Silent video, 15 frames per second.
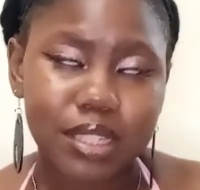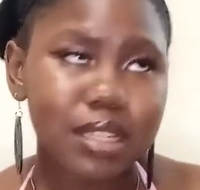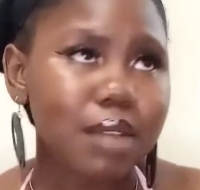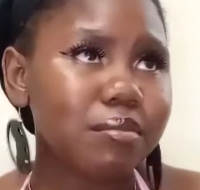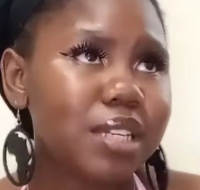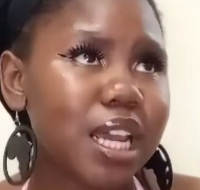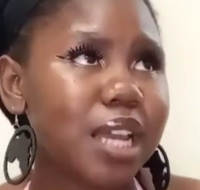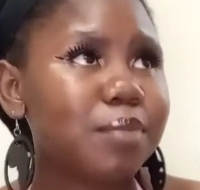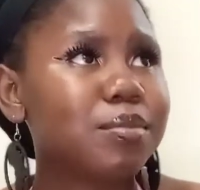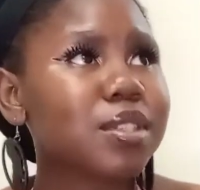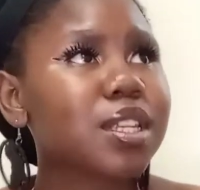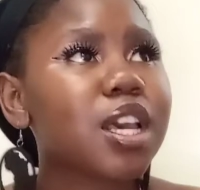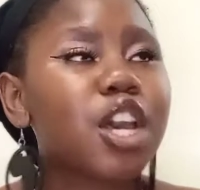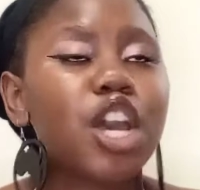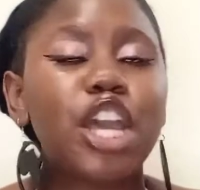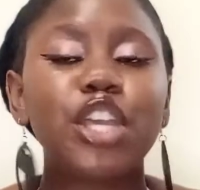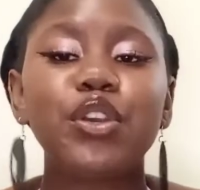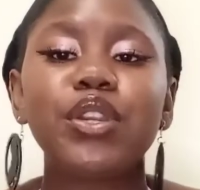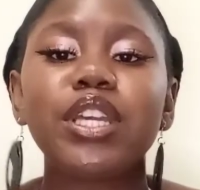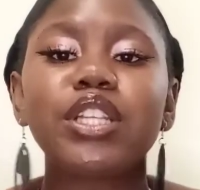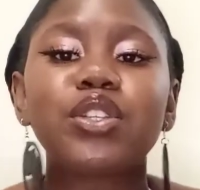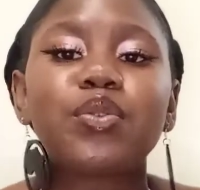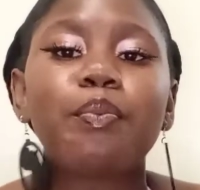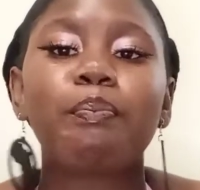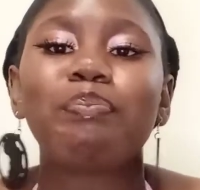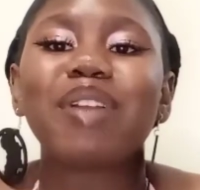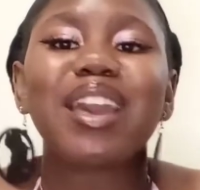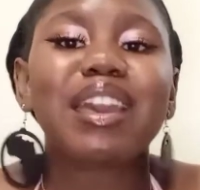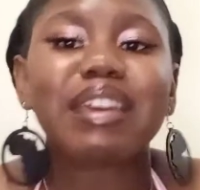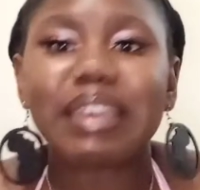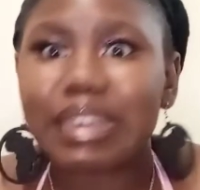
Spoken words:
Sometimes you need to beg